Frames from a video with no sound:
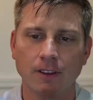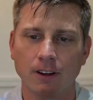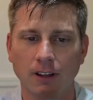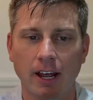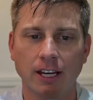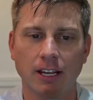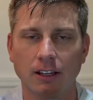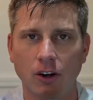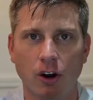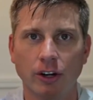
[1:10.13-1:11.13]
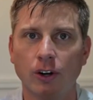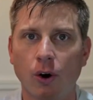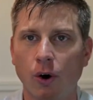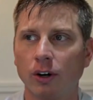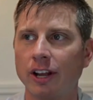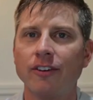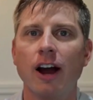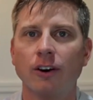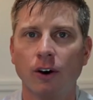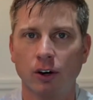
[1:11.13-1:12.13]
like on a car, they've got
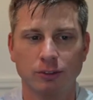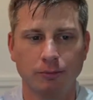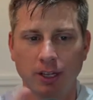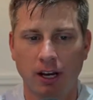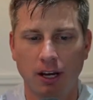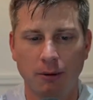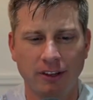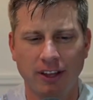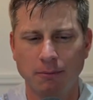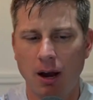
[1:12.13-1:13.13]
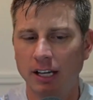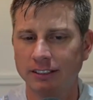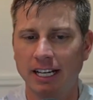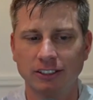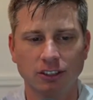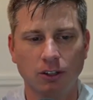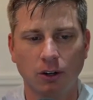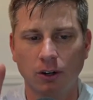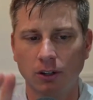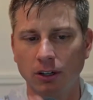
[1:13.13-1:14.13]
cars. Um, I think Mazda has a
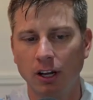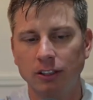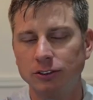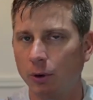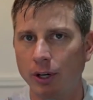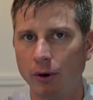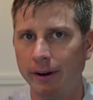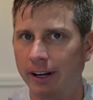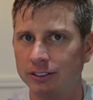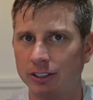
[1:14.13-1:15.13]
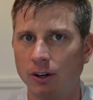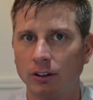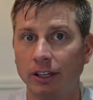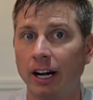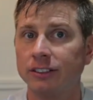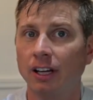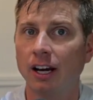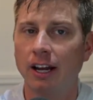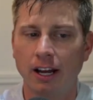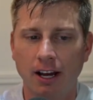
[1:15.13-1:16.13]
car. Toyota has a car that has a
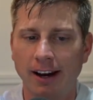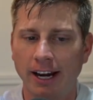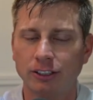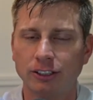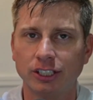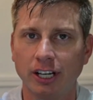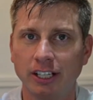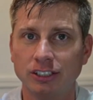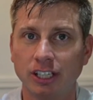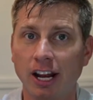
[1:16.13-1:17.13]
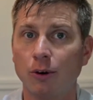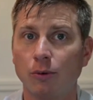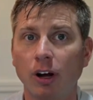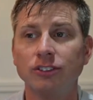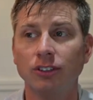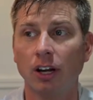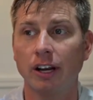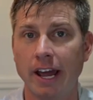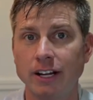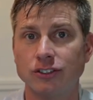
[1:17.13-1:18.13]
hydrogen engine, and it runs on
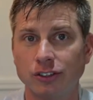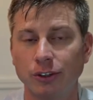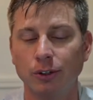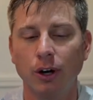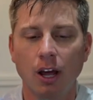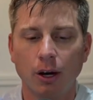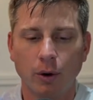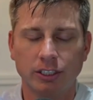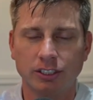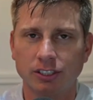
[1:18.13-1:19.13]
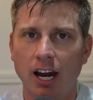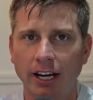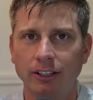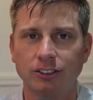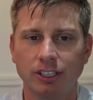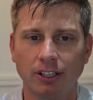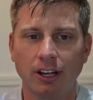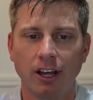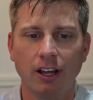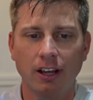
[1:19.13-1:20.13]
H two, which is hydrogen.
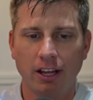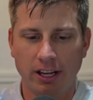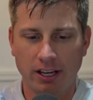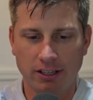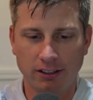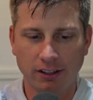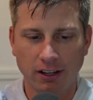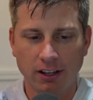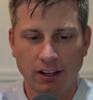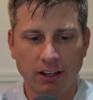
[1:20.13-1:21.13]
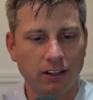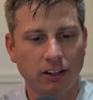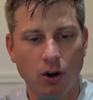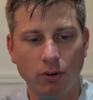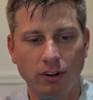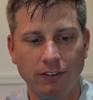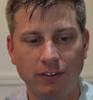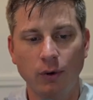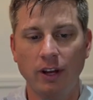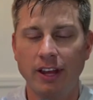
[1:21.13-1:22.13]
And, you know, if you
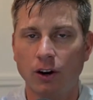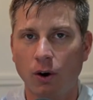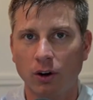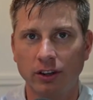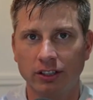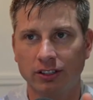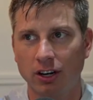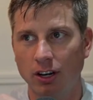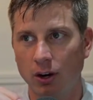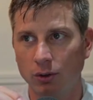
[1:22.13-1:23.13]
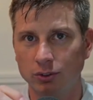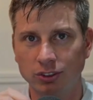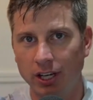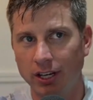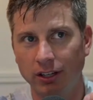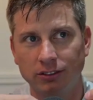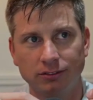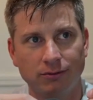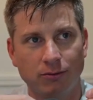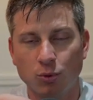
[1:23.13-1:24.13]
had that car that's going to go, say,
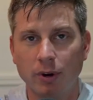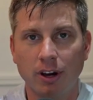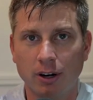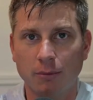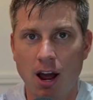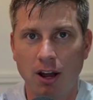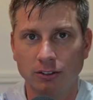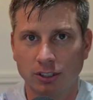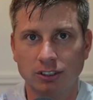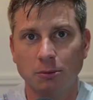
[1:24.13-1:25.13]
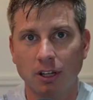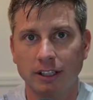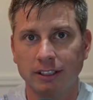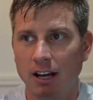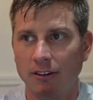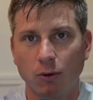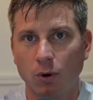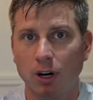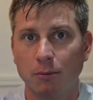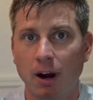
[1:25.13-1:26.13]
three hundred miles or something like that, four
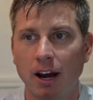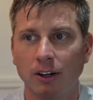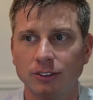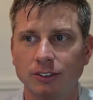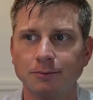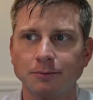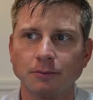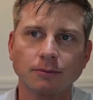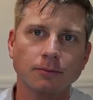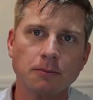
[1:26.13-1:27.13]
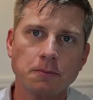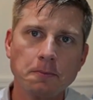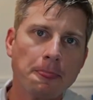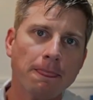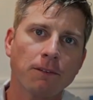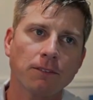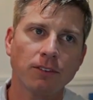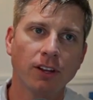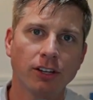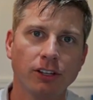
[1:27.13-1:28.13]
hundred miles,
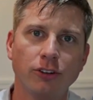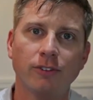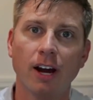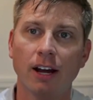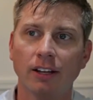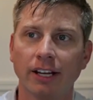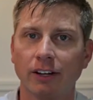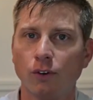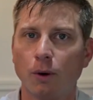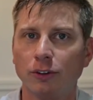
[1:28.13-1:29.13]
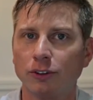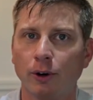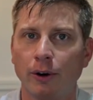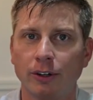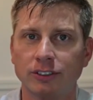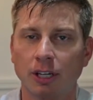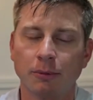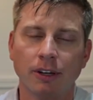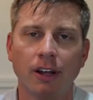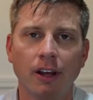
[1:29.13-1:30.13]
then you've got like a normal Toyota or
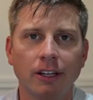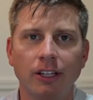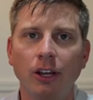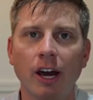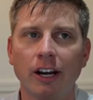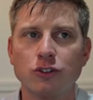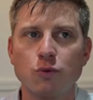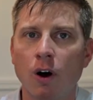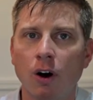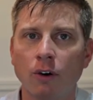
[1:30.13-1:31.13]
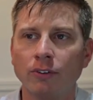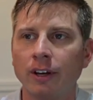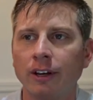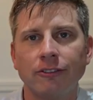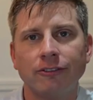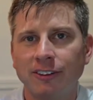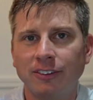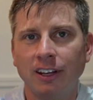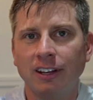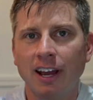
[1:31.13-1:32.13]
something, you got a twelve,
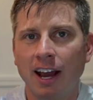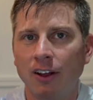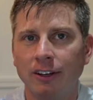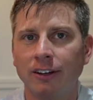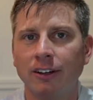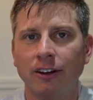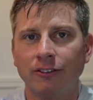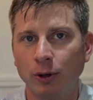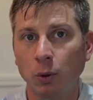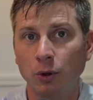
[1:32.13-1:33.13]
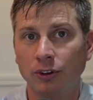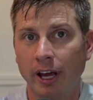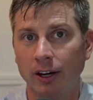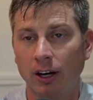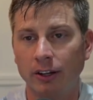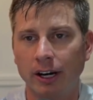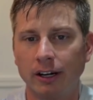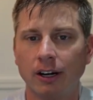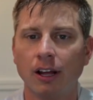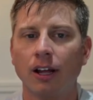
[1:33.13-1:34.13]
fifteen gallon fuel tank on there.
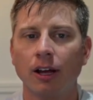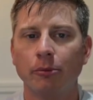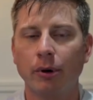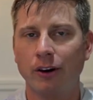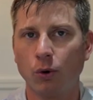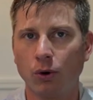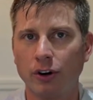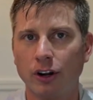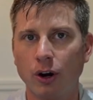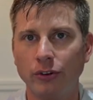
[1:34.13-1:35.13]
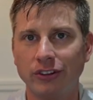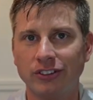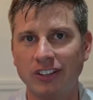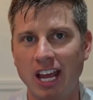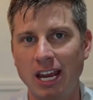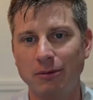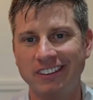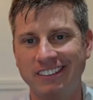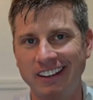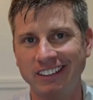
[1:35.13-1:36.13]
But in order to go the same
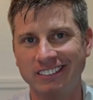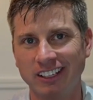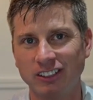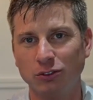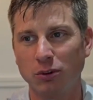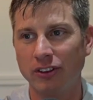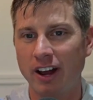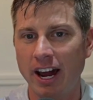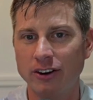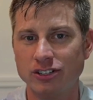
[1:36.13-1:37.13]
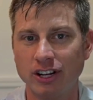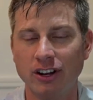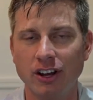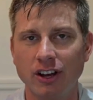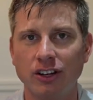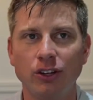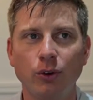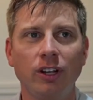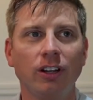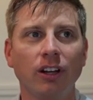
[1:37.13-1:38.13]
distance with hydrogen, you
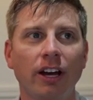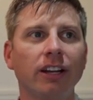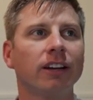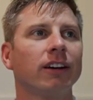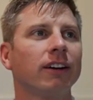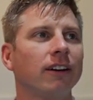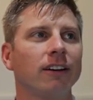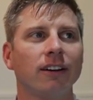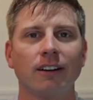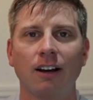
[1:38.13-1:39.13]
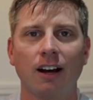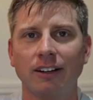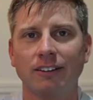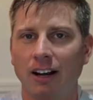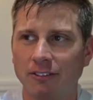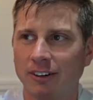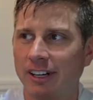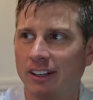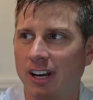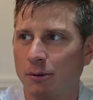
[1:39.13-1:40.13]
need like, I, I forget the
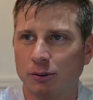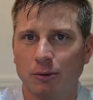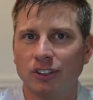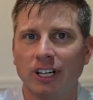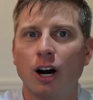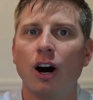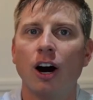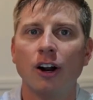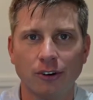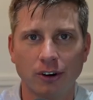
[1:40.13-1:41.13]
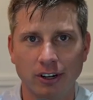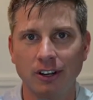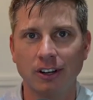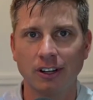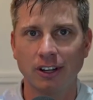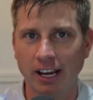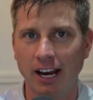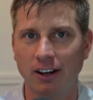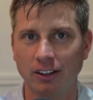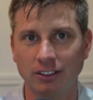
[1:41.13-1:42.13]
numbers, but it was like a hundred
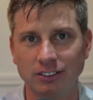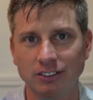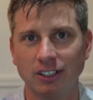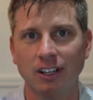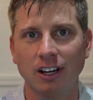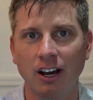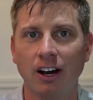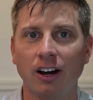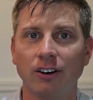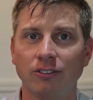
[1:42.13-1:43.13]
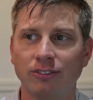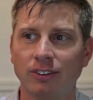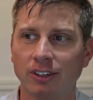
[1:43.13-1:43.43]
gallons of